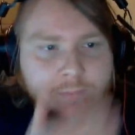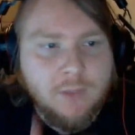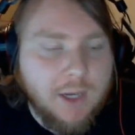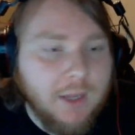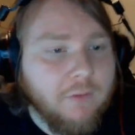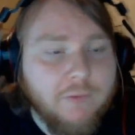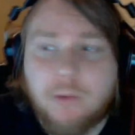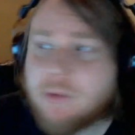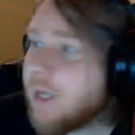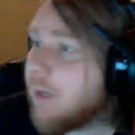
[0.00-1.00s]
Hi there
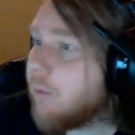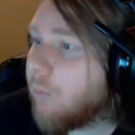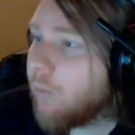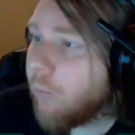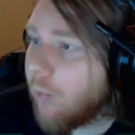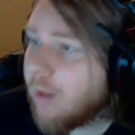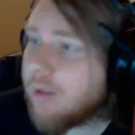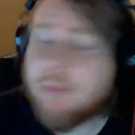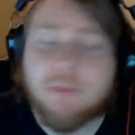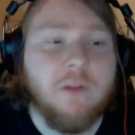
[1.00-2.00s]
folks, and
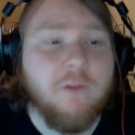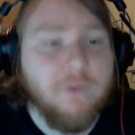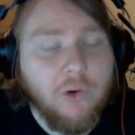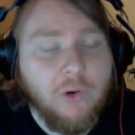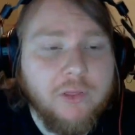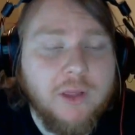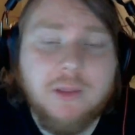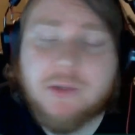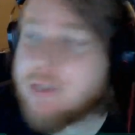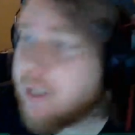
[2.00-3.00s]
welcome to the fourth in the
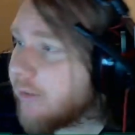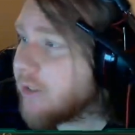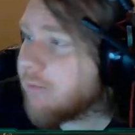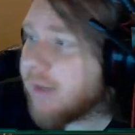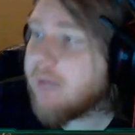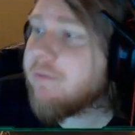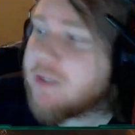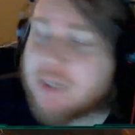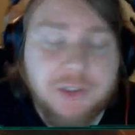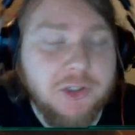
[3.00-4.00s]
series of my
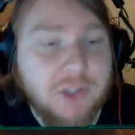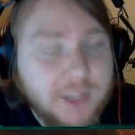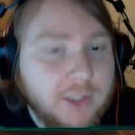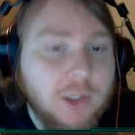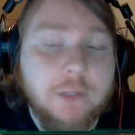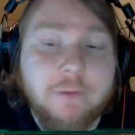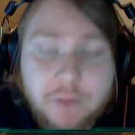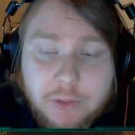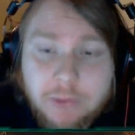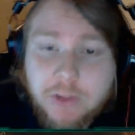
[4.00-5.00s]
Infestation set
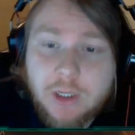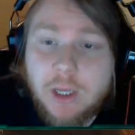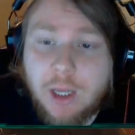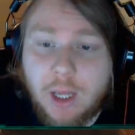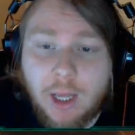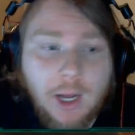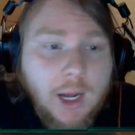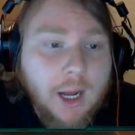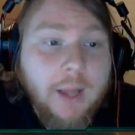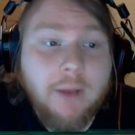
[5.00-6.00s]
overviews.
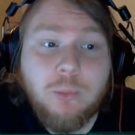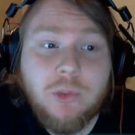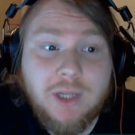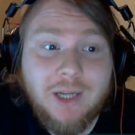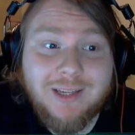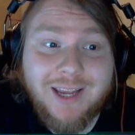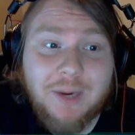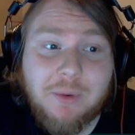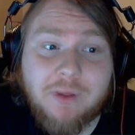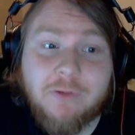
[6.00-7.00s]
And we're starting here
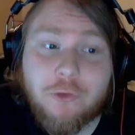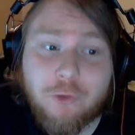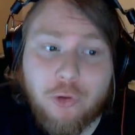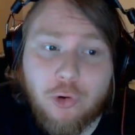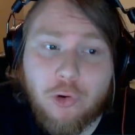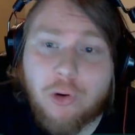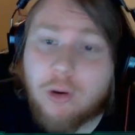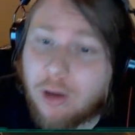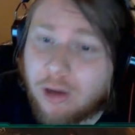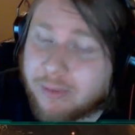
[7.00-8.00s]
with Verore, a
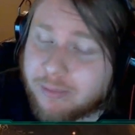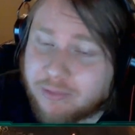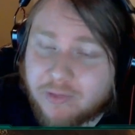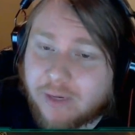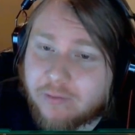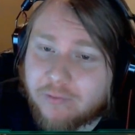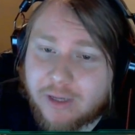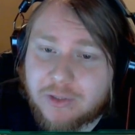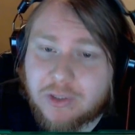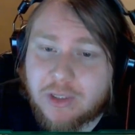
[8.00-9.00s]
lot of people's favourite
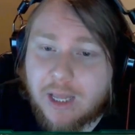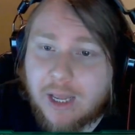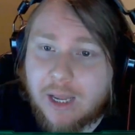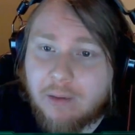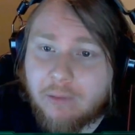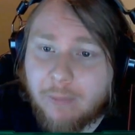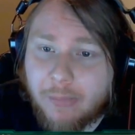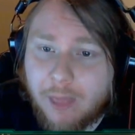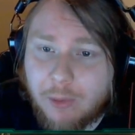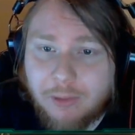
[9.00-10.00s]
faction and
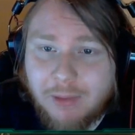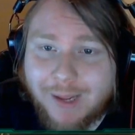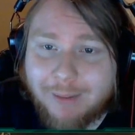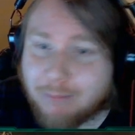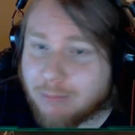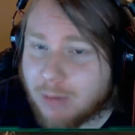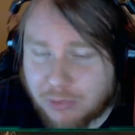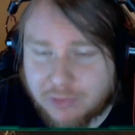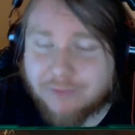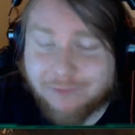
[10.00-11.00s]
one of my
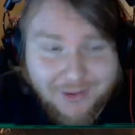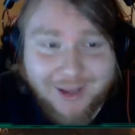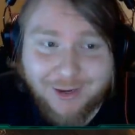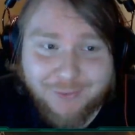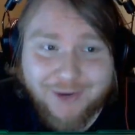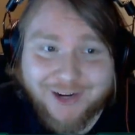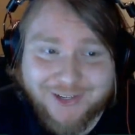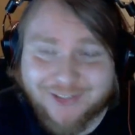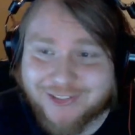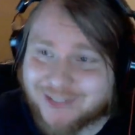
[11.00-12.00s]
most feared
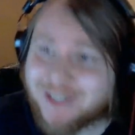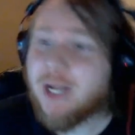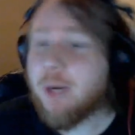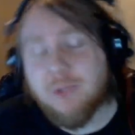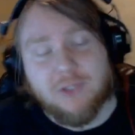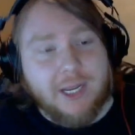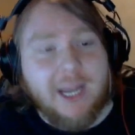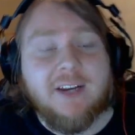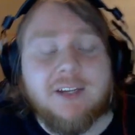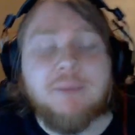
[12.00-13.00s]
factions. I wouldn't say
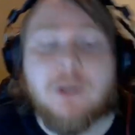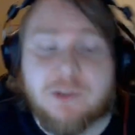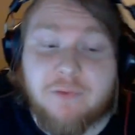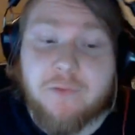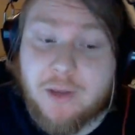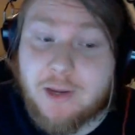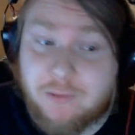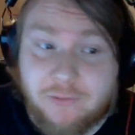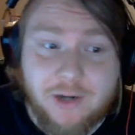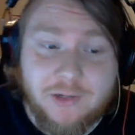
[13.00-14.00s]
hated, most feared
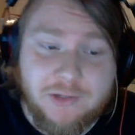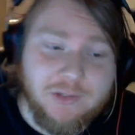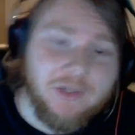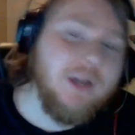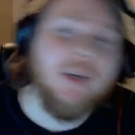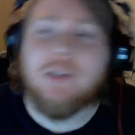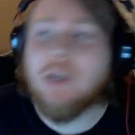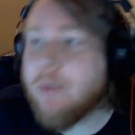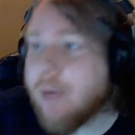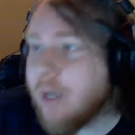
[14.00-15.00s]
factions. So
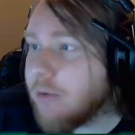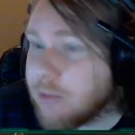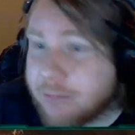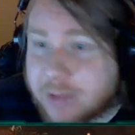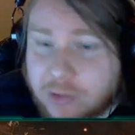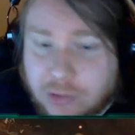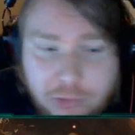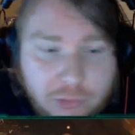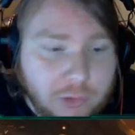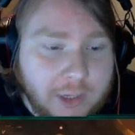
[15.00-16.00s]
here we go, jumping
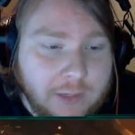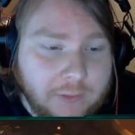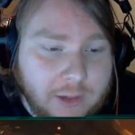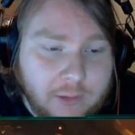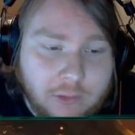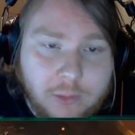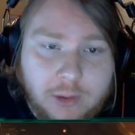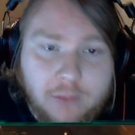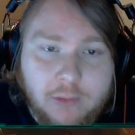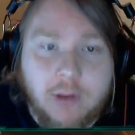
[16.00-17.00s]
straight into
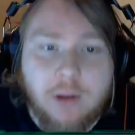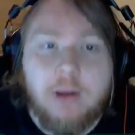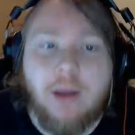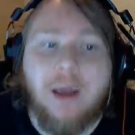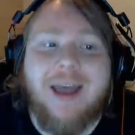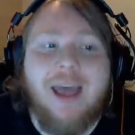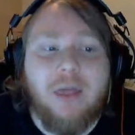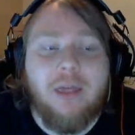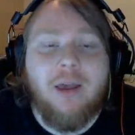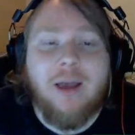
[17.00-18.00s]
it.
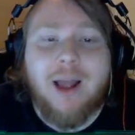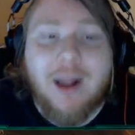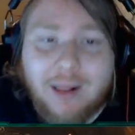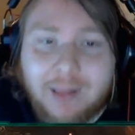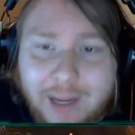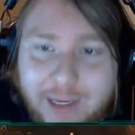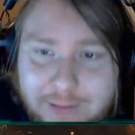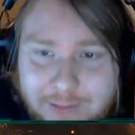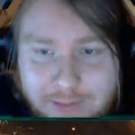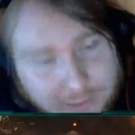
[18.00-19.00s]
Ether
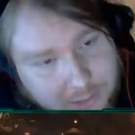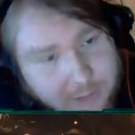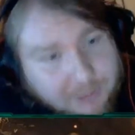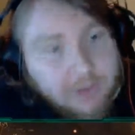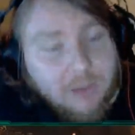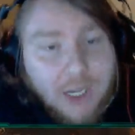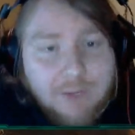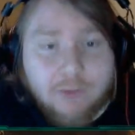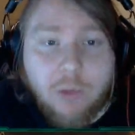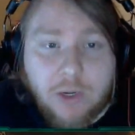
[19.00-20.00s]
Acolyte. So this has been on live
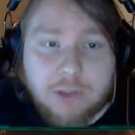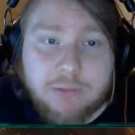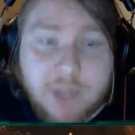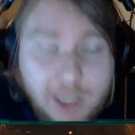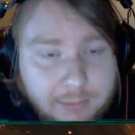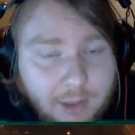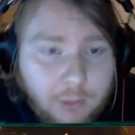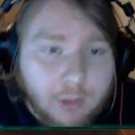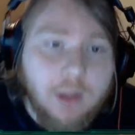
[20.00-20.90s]
for quite some time now.